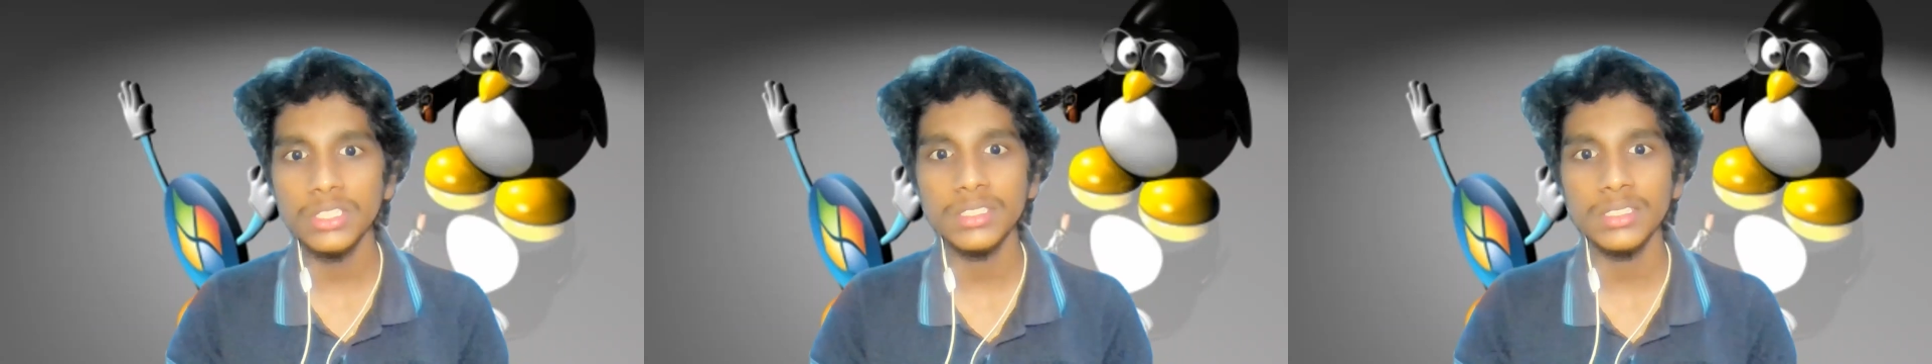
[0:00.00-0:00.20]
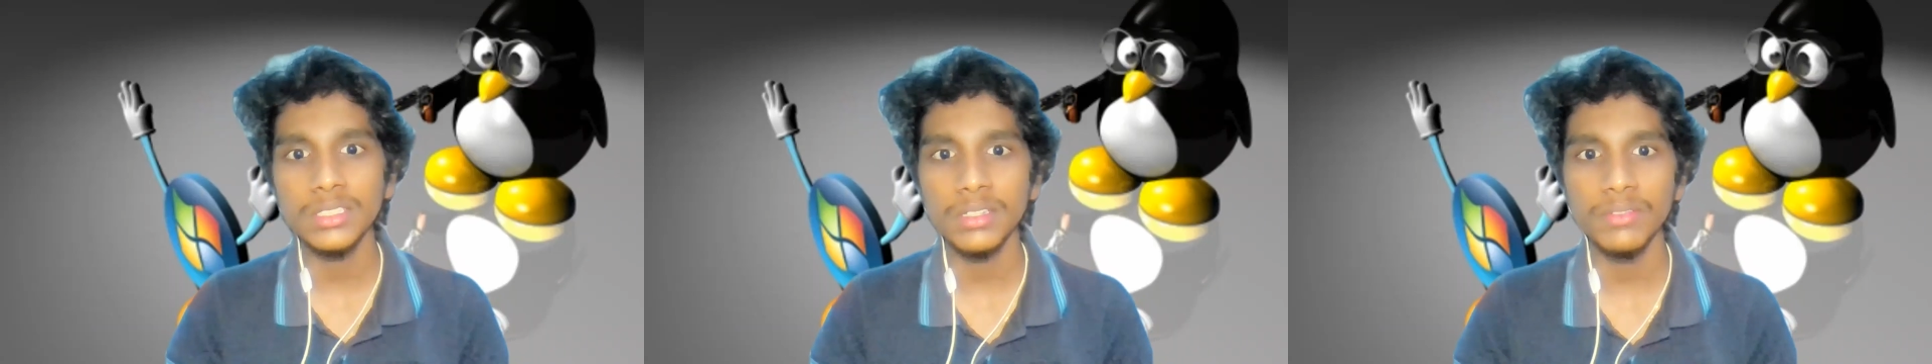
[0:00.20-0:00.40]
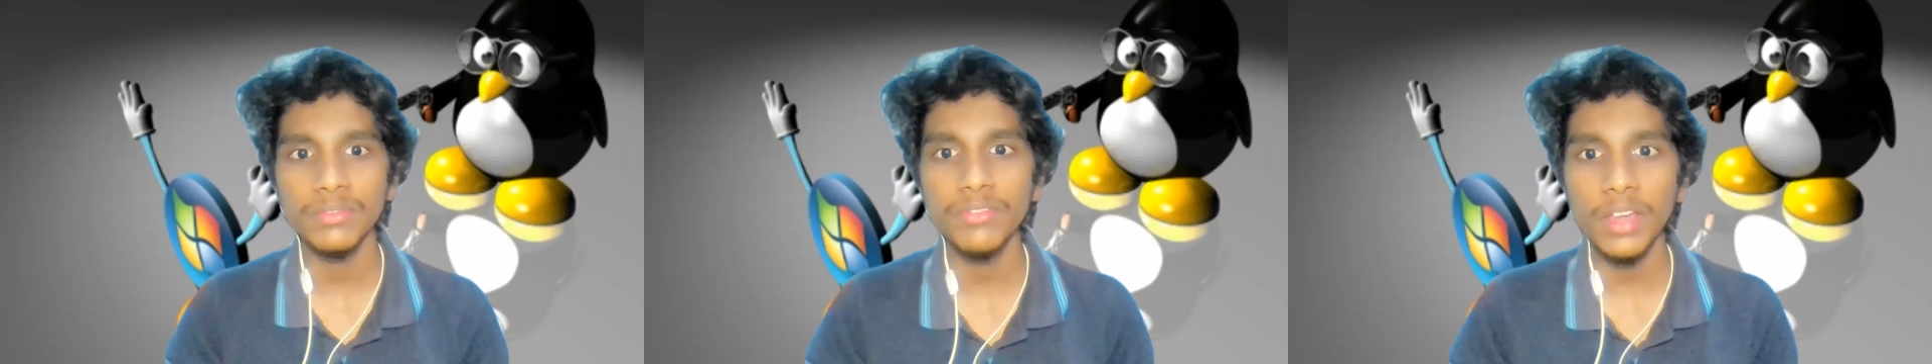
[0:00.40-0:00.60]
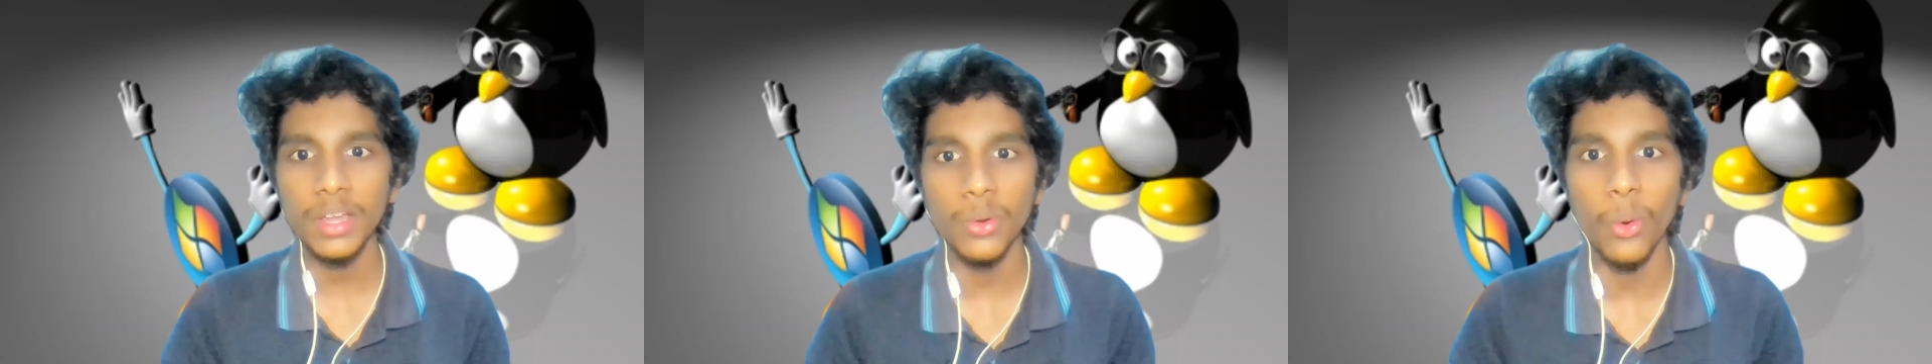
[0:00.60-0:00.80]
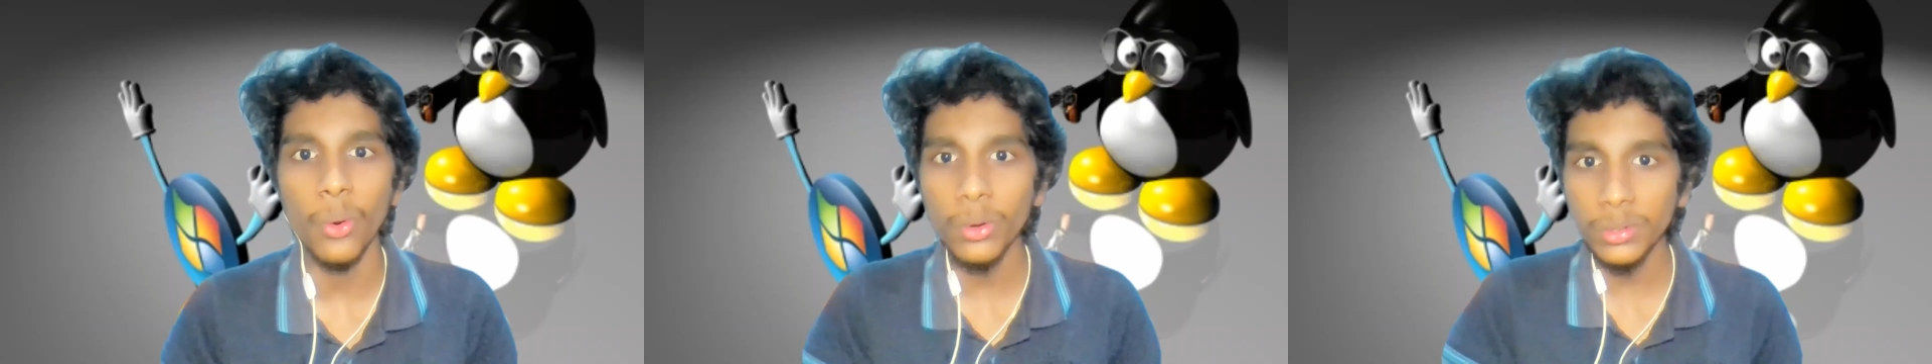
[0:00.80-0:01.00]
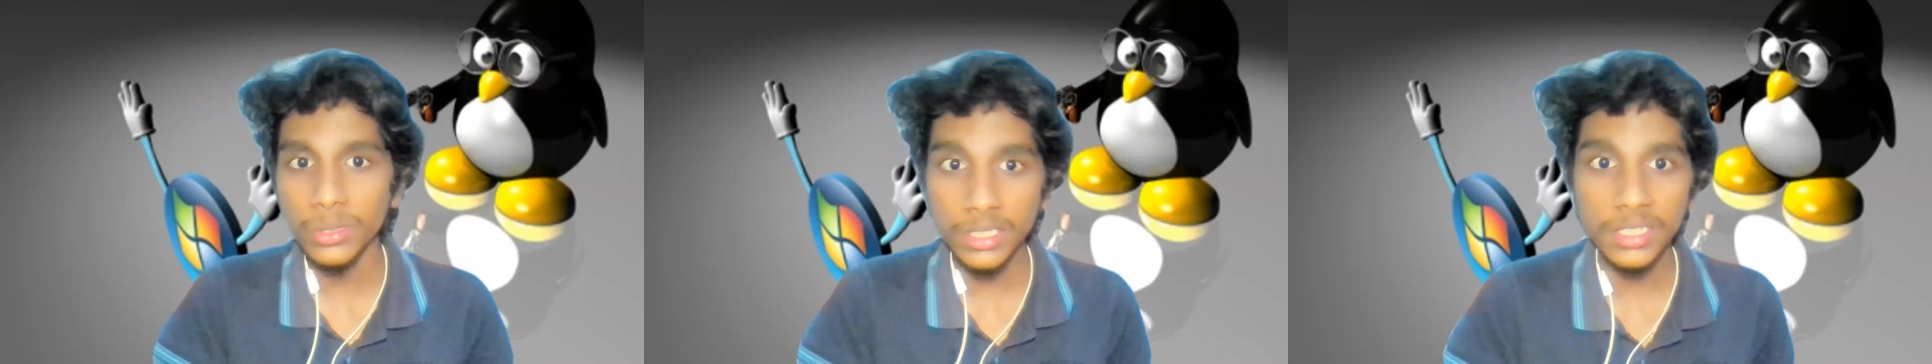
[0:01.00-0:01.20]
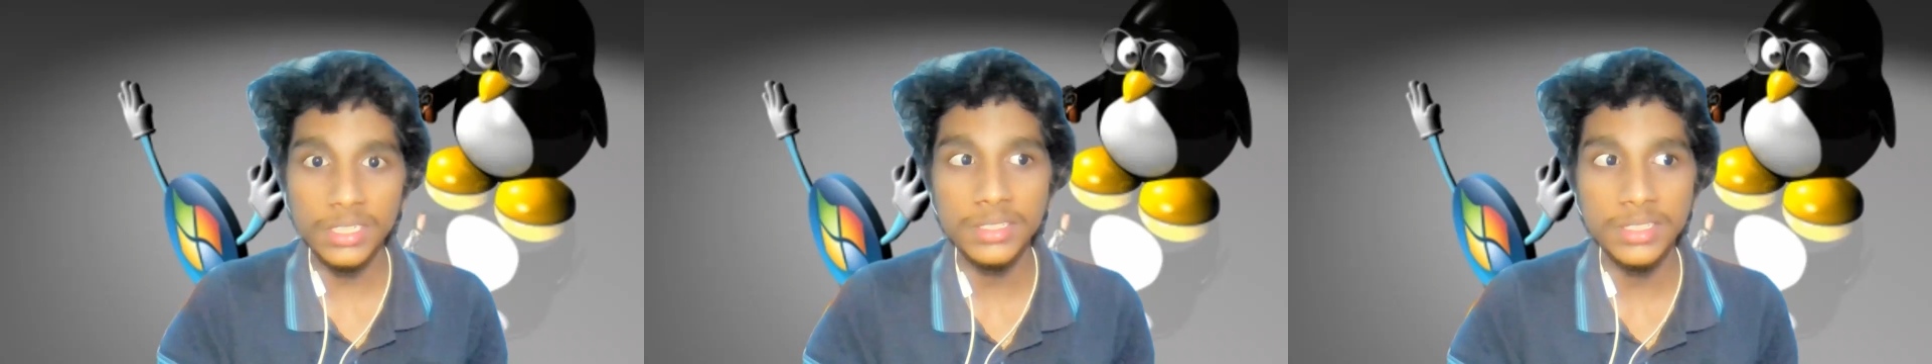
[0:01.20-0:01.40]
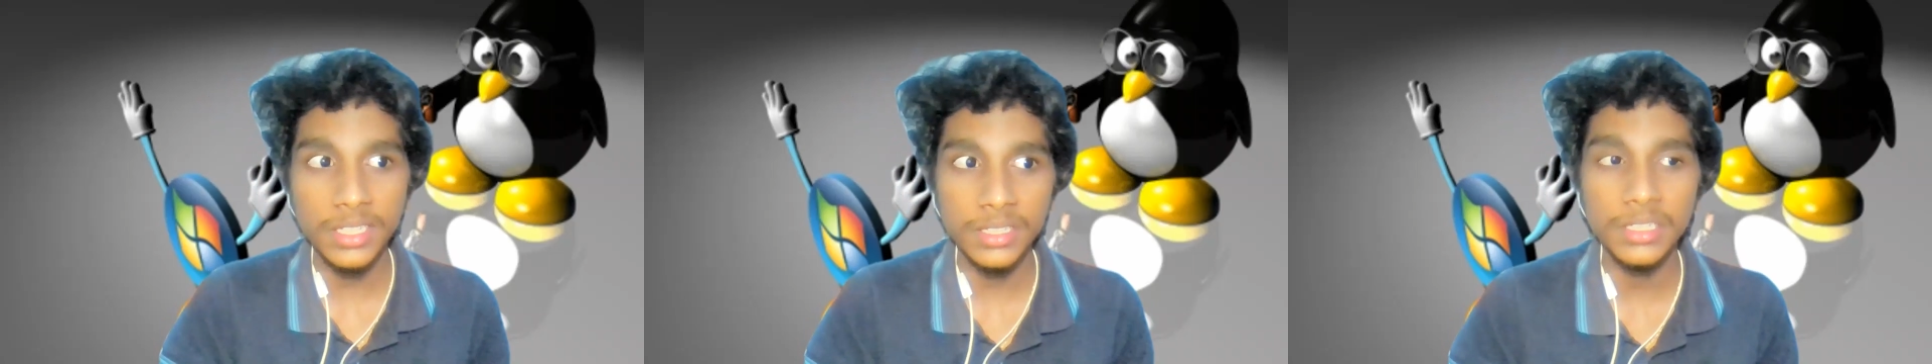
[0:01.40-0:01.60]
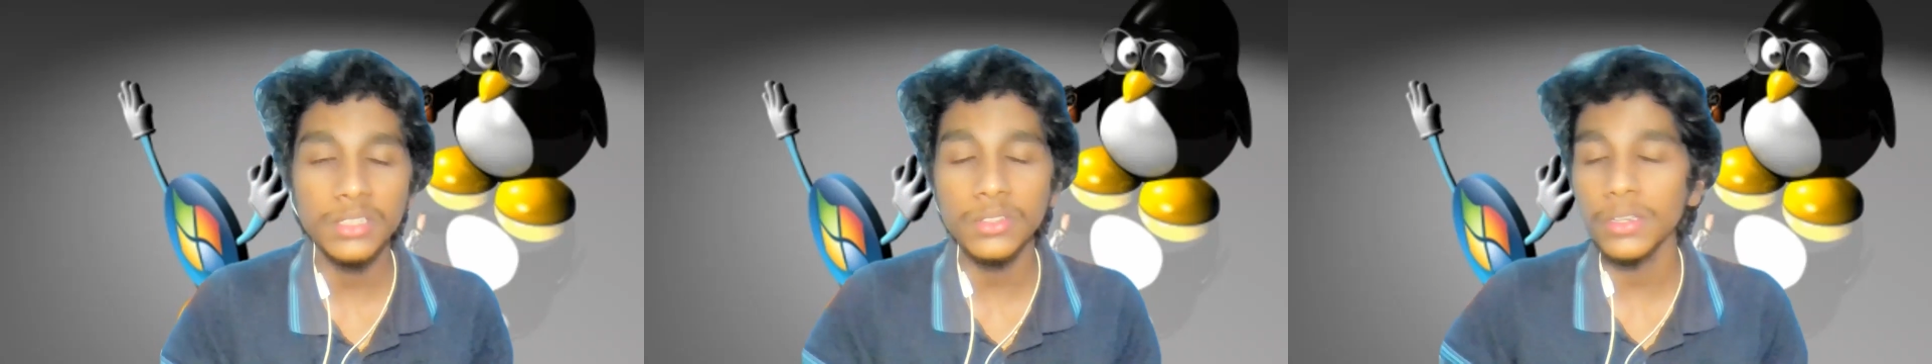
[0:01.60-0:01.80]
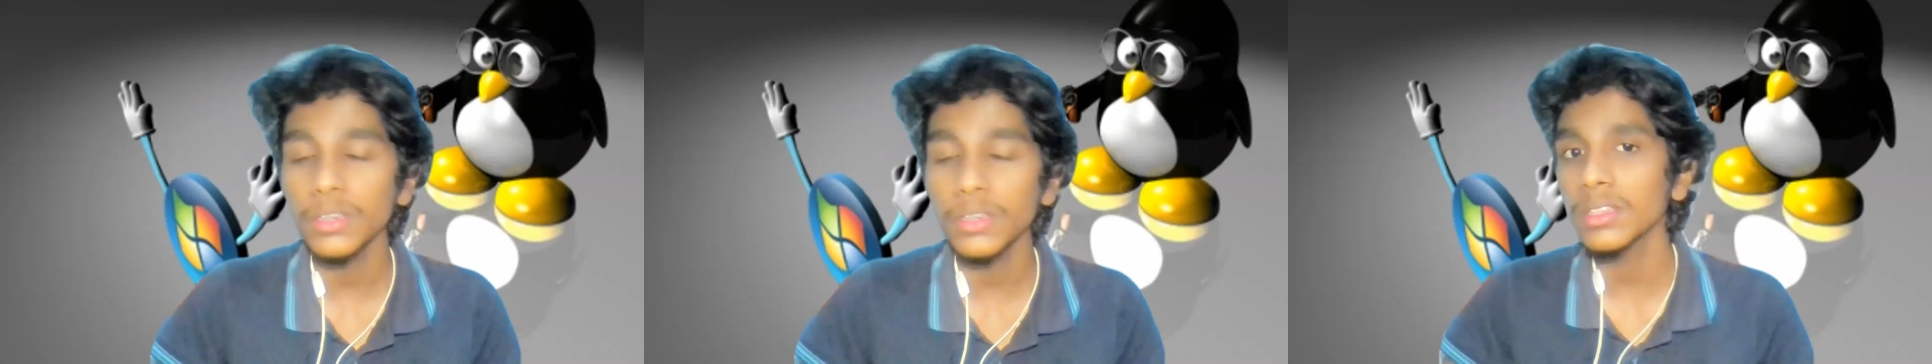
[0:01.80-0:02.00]
is in fact older than the
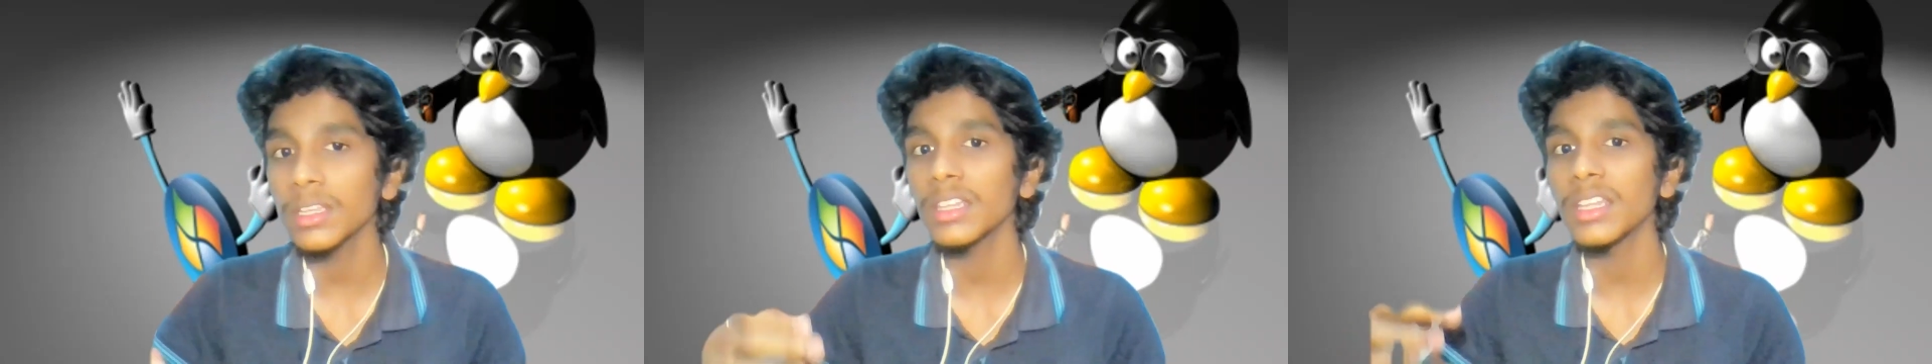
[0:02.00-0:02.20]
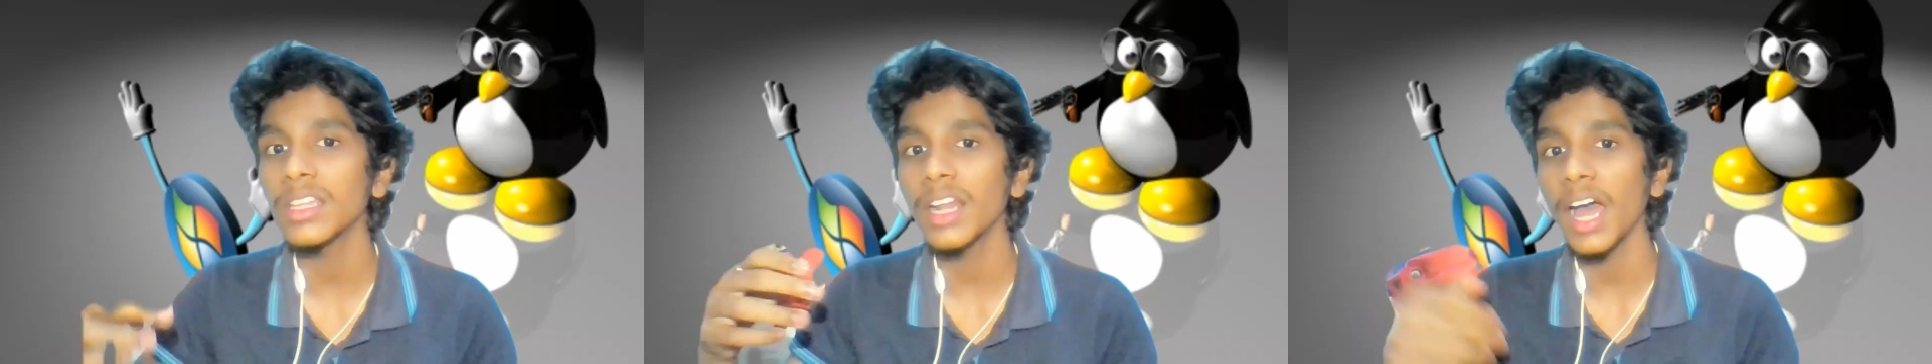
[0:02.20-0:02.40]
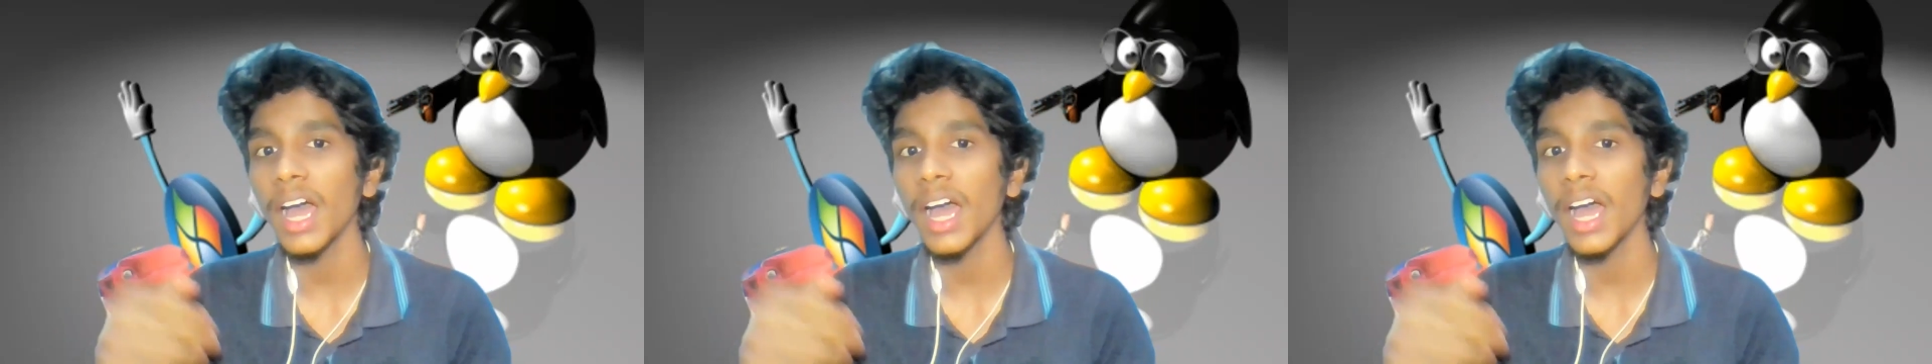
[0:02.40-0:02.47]
Toyota that